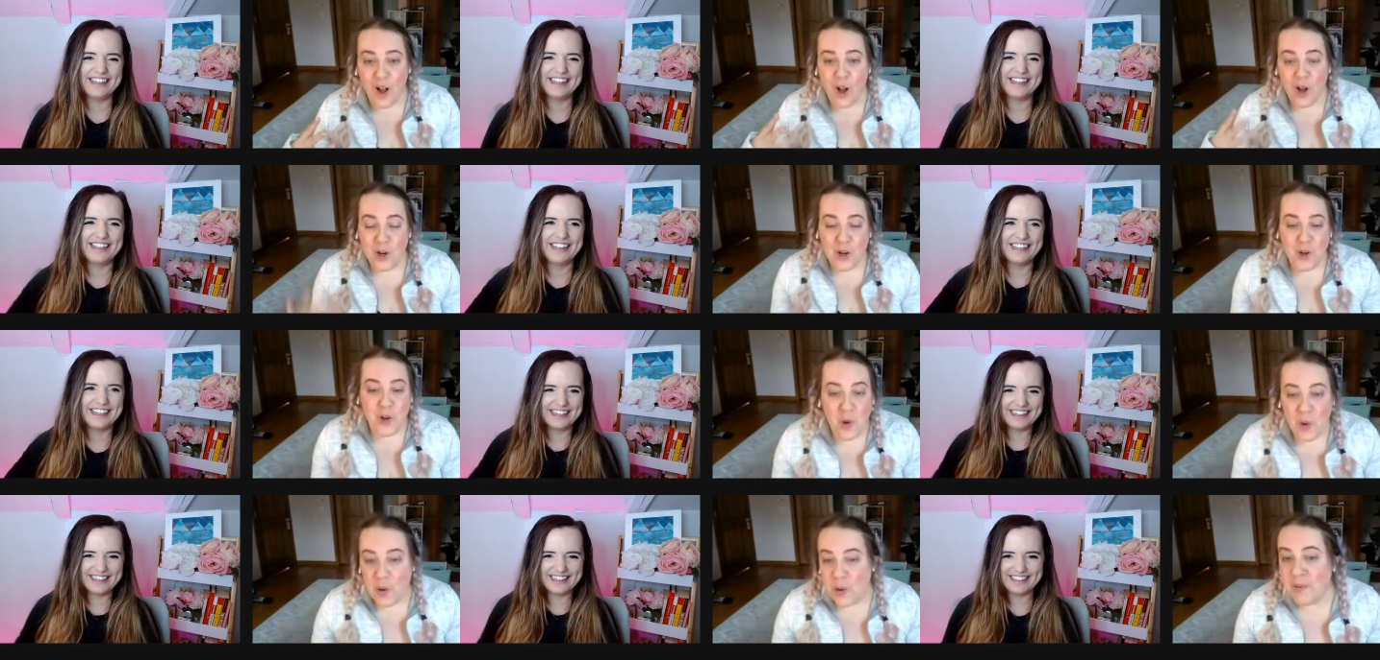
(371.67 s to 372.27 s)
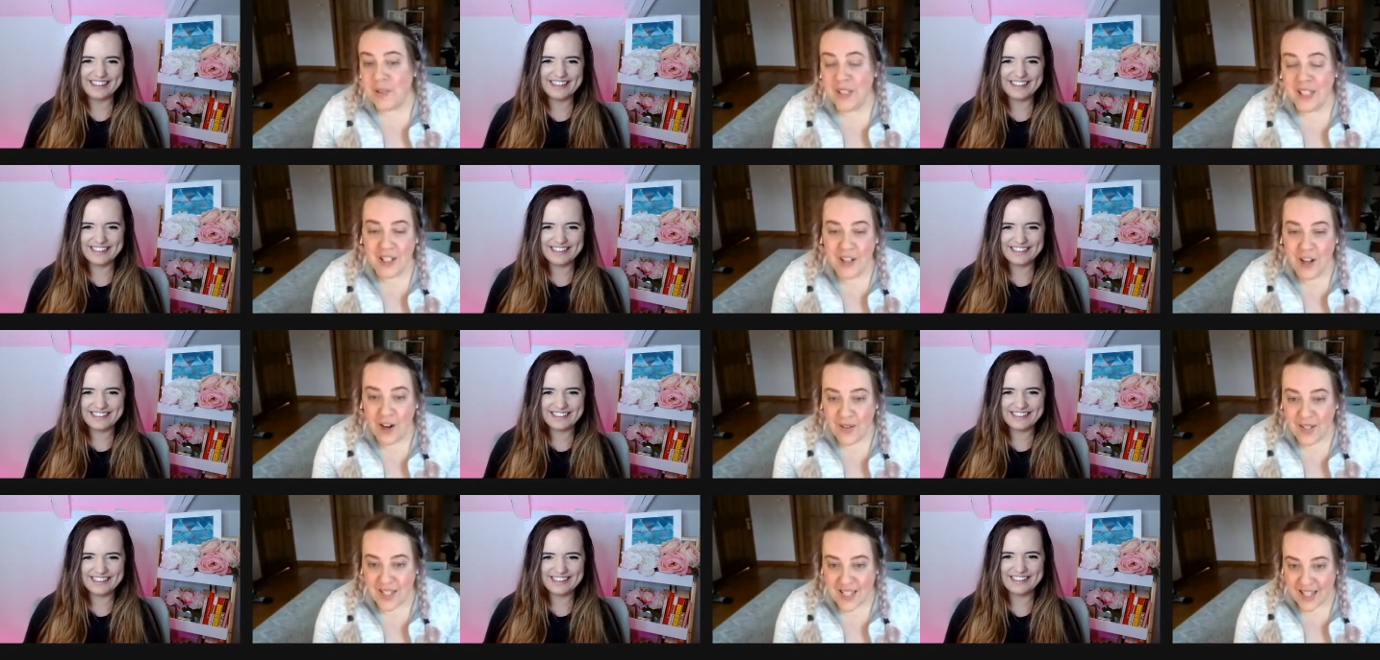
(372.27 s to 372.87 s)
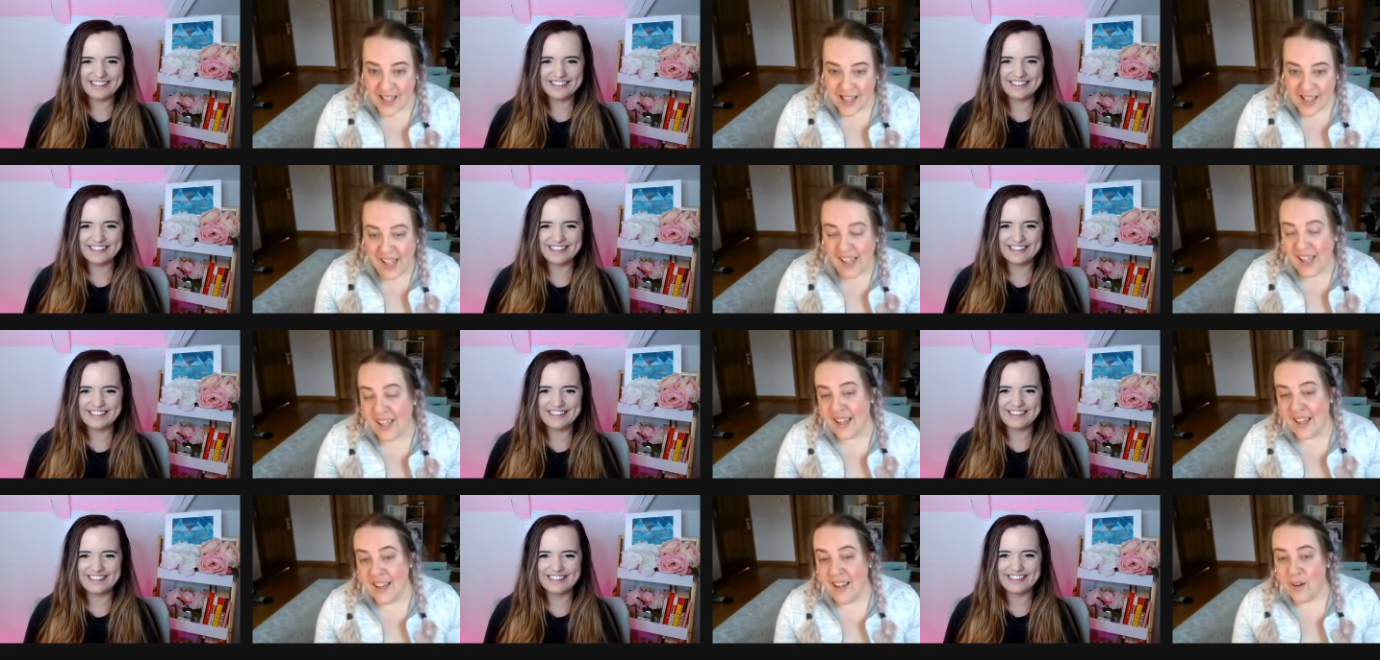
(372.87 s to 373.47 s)
Speaker 1: normally know is a
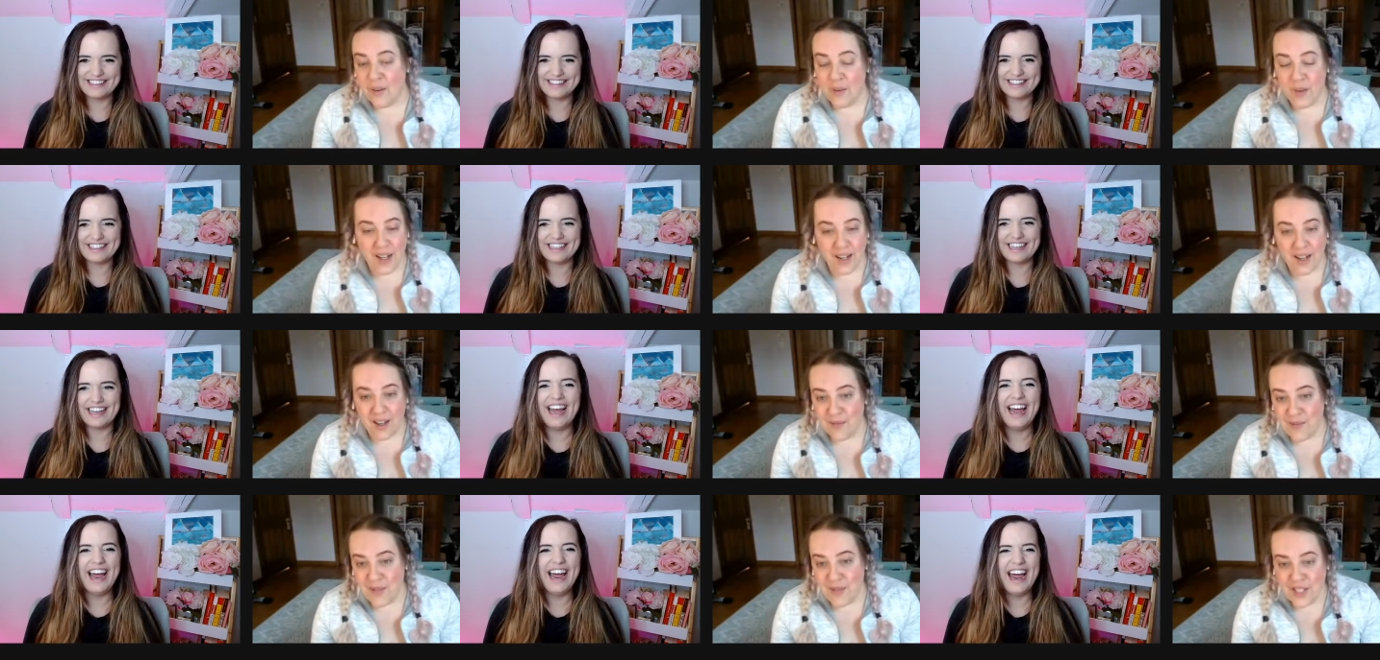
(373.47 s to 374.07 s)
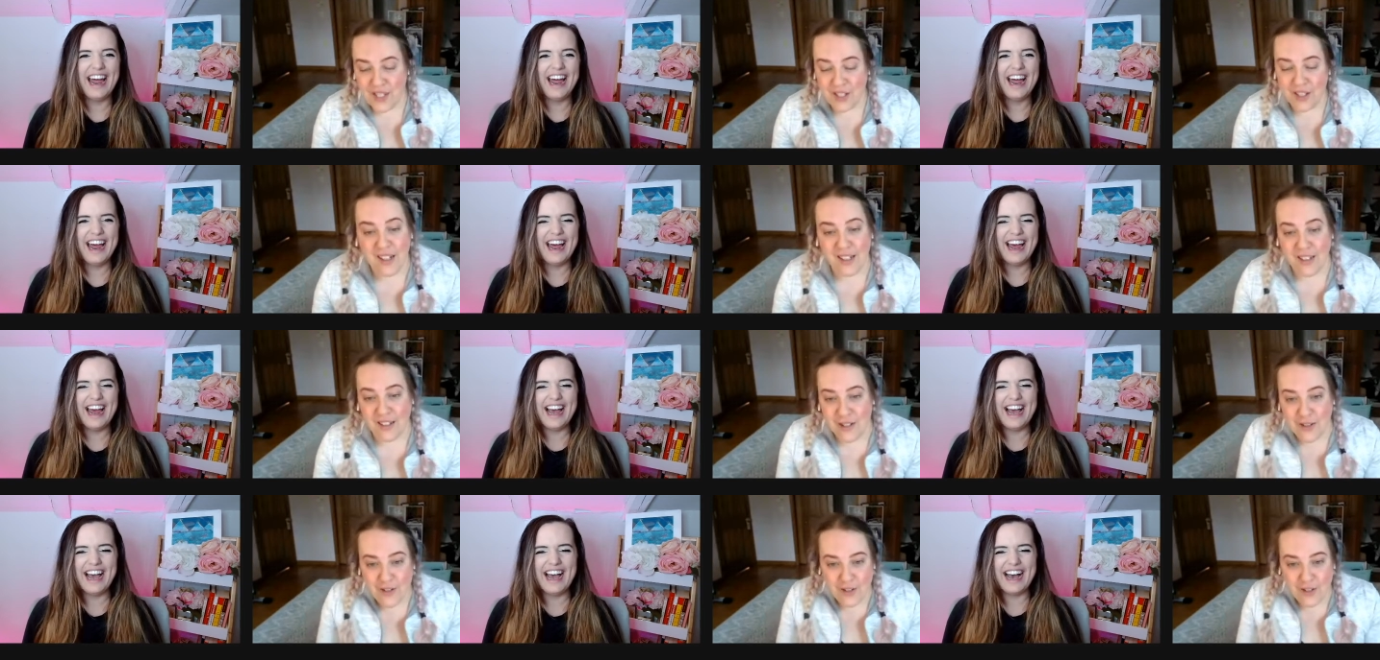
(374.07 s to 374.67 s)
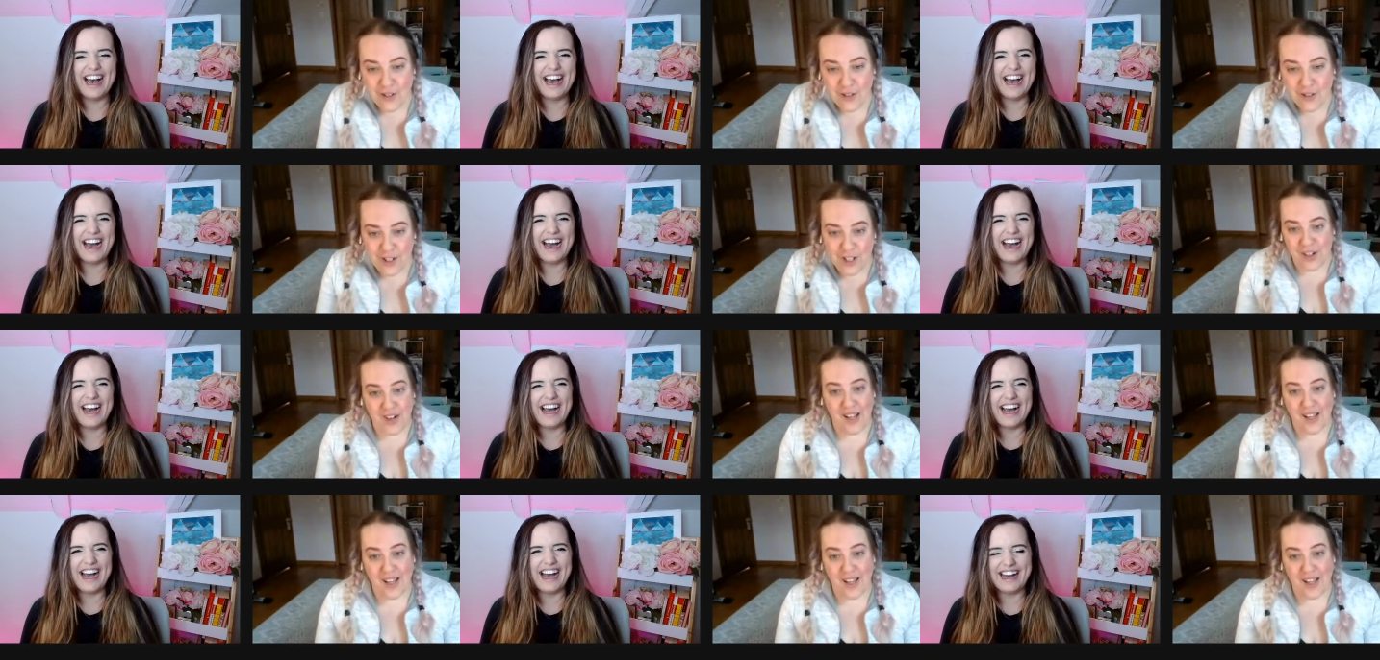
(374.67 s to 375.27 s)
thing when it comes to your industry or
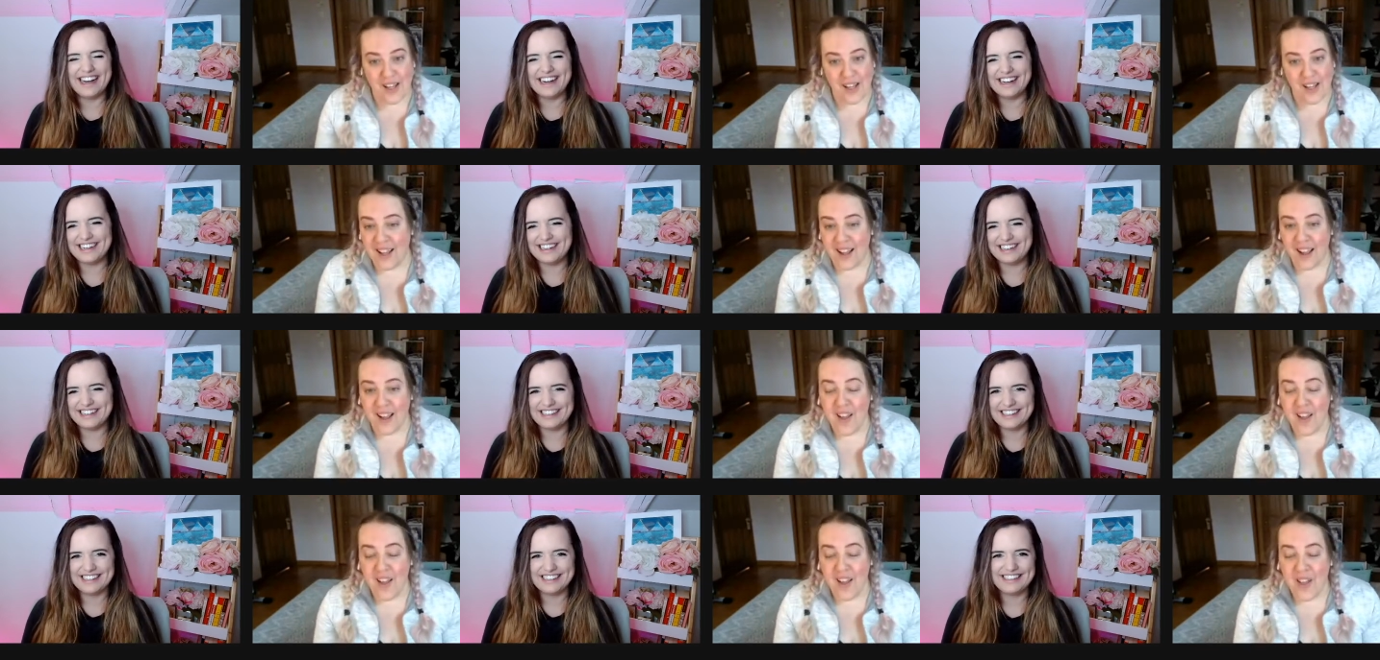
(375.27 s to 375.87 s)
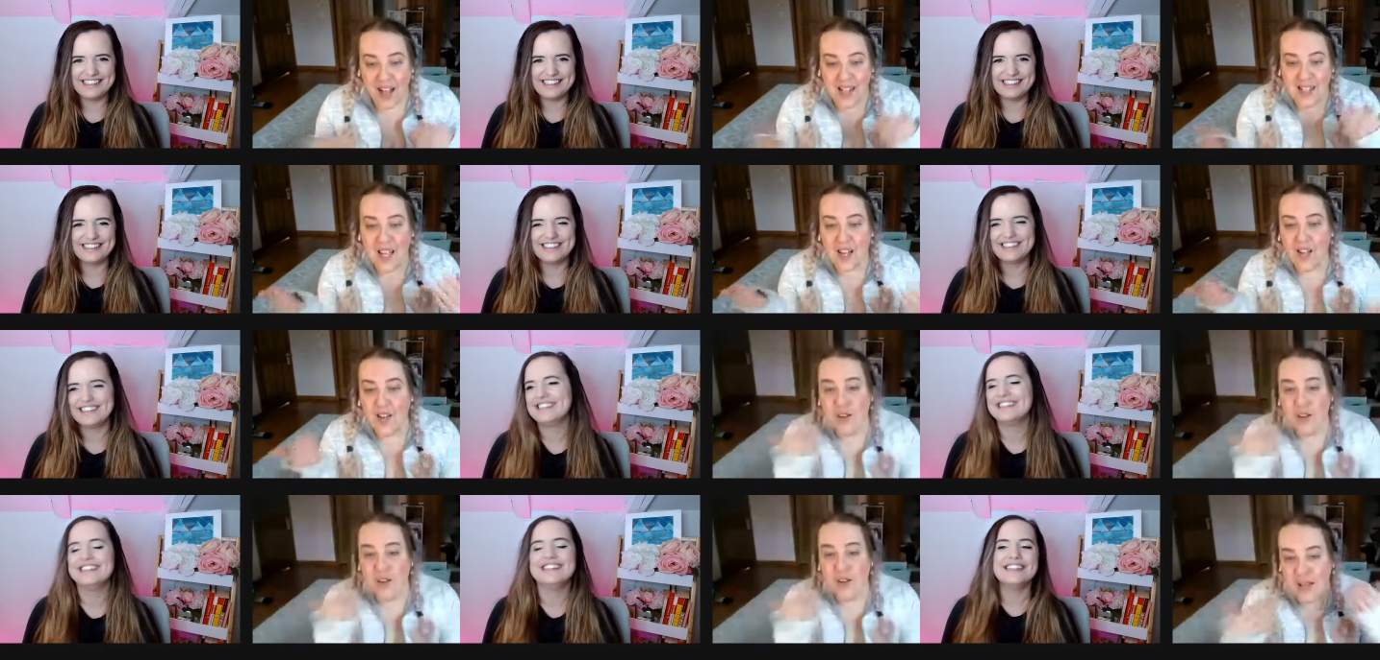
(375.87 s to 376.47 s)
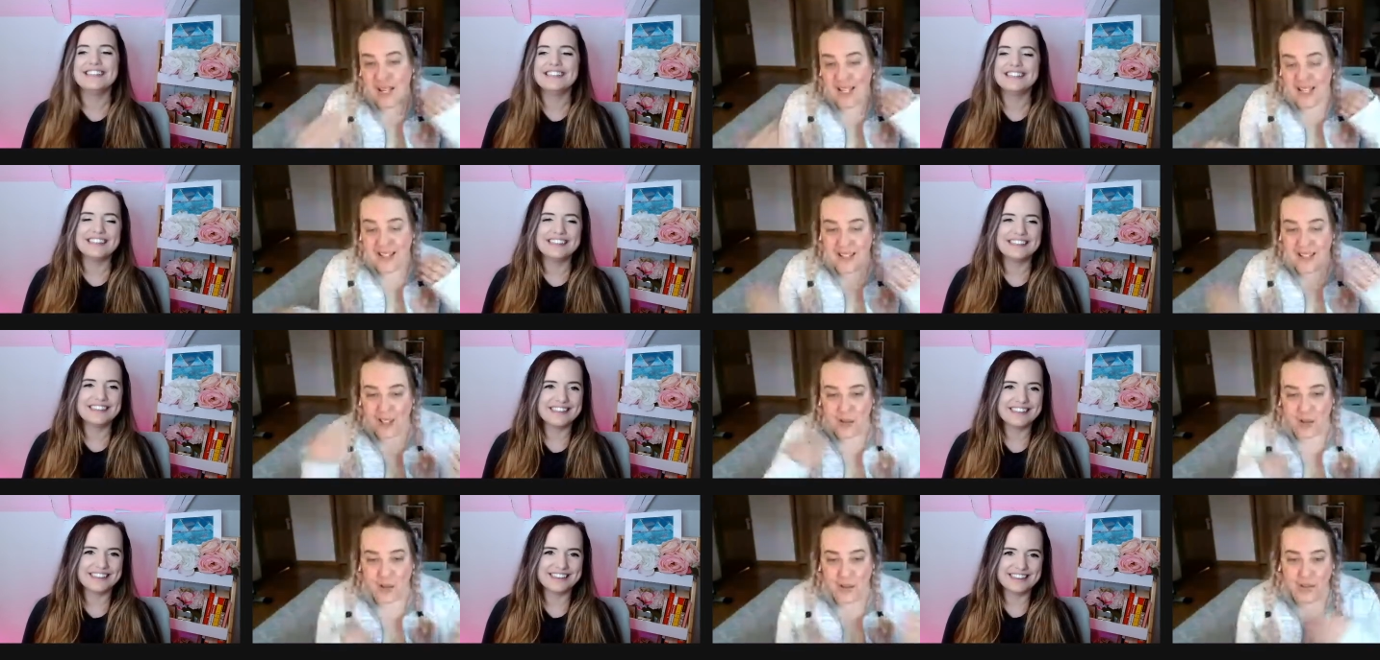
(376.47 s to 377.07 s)
niche, like that's how you can make things
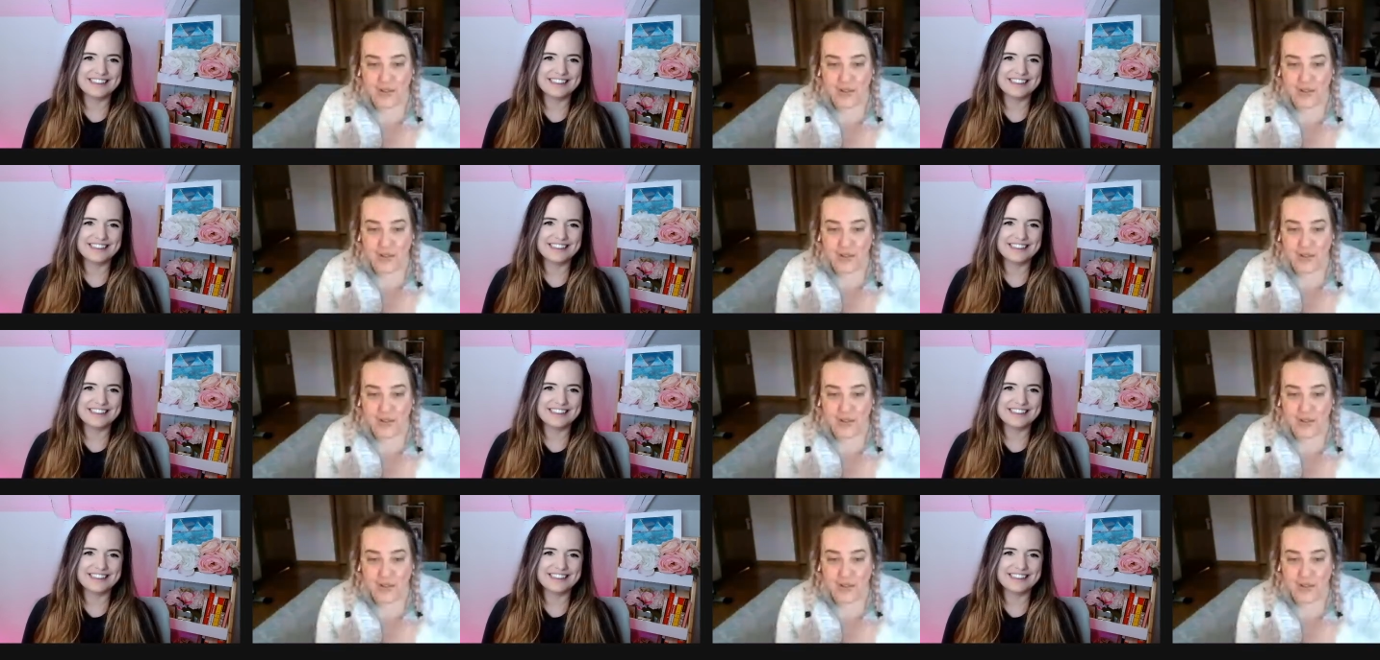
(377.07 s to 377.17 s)
sort of